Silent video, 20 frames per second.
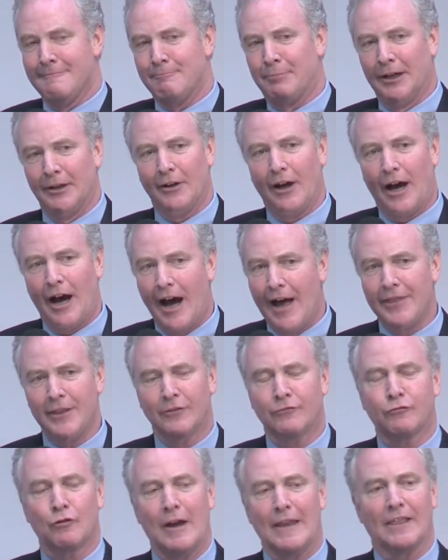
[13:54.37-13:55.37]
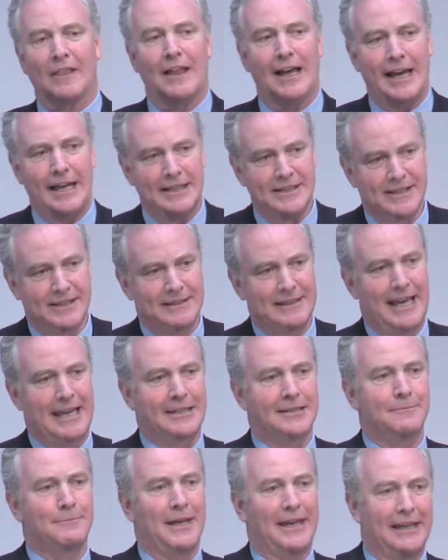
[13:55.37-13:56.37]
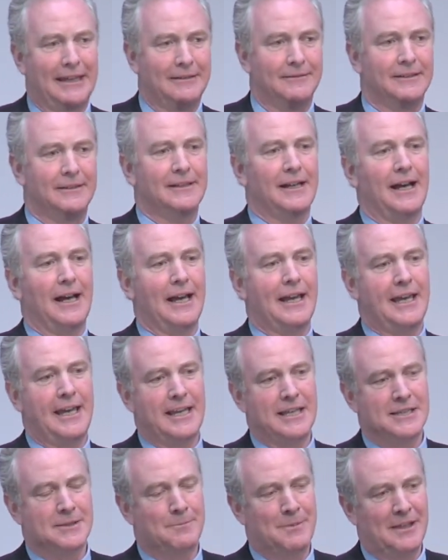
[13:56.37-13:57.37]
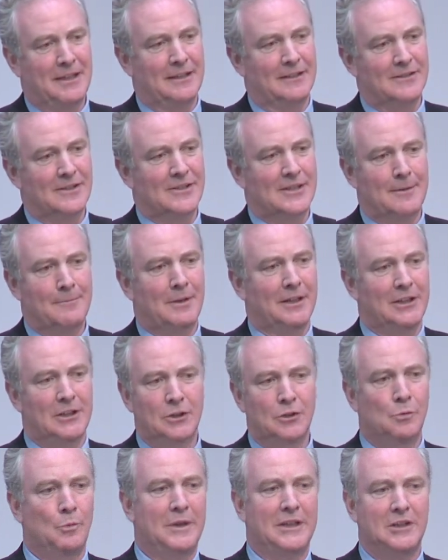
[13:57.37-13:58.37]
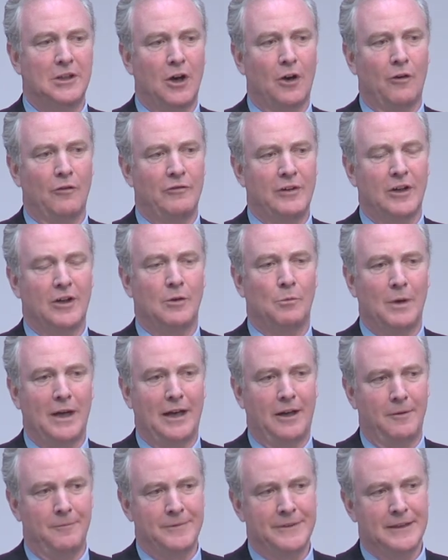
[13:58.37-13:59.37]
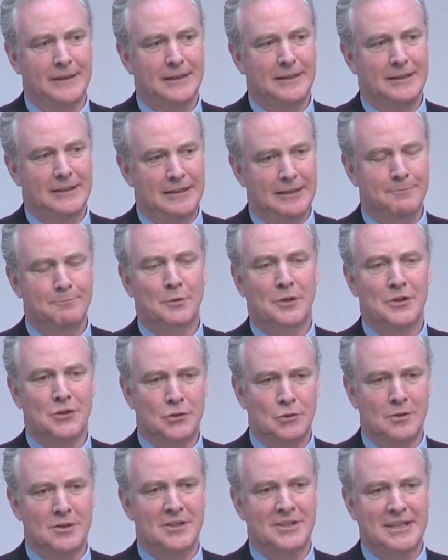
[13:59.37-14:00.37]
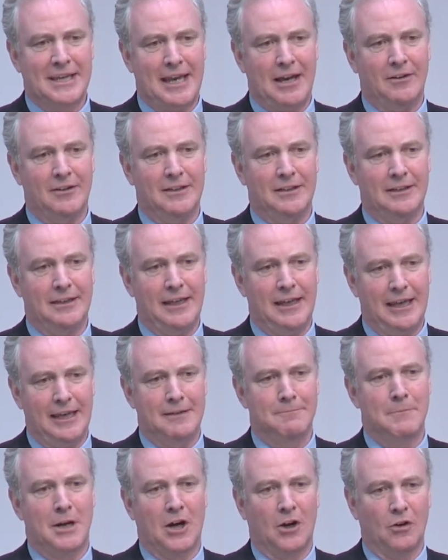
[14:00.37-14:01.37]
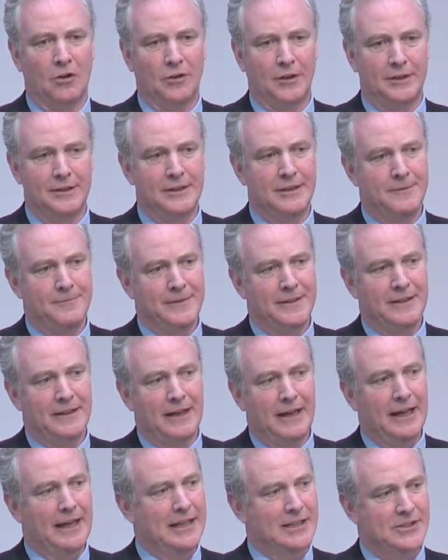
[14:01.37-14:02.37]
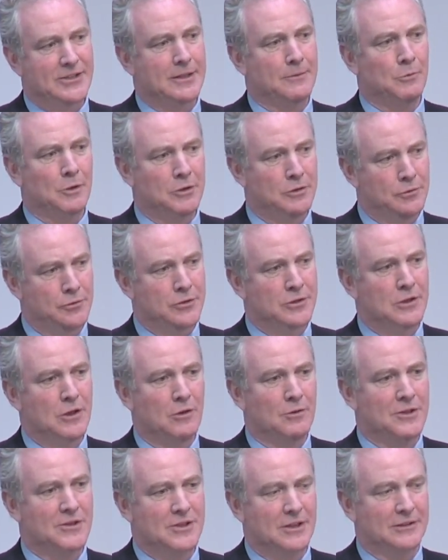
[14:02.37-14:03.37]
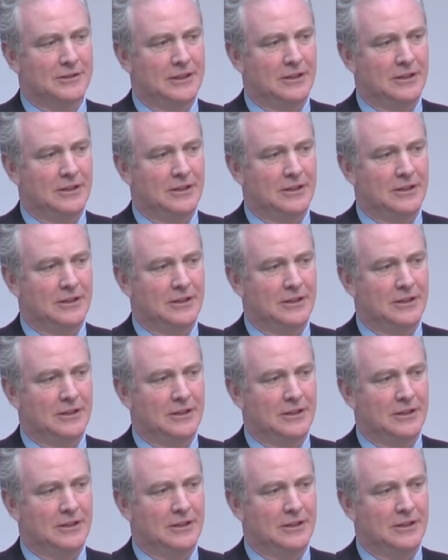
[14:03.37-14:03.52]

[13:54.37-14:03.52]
But on the front lines in that debate has been somebody who we know very well in Prince George's County and Maryland, and someone who's known as a